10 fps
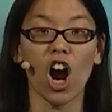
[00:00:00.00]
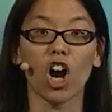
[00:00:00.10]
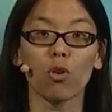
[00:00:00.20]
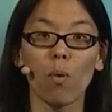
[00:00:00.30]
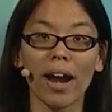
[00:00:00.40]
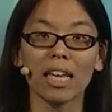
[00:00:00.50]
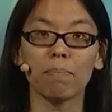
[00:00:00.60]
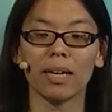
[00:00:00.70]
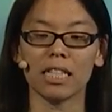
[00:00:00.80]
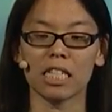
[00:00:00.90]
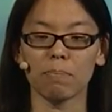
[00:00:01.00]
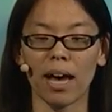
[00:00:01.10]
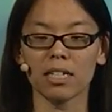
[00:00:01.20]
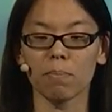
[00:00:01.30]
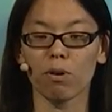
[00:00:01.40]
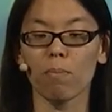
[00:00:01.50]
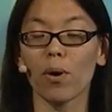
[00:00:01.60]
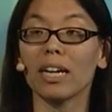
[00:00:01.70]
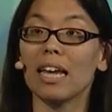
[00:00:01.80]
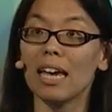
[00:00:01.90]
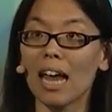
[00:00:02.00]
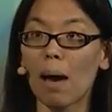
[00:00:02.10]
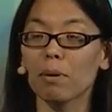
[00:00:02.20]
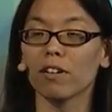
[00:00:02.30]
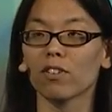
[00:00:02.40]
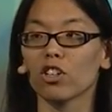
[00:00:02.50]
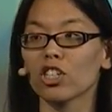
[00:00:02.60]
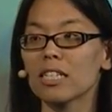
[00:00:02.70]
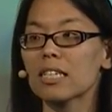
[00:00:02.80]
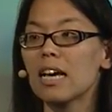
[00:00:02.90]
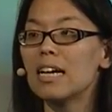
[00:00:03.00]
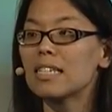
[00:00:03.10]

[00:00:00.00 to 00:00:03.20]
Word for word: are already being spent promoting in-app conversions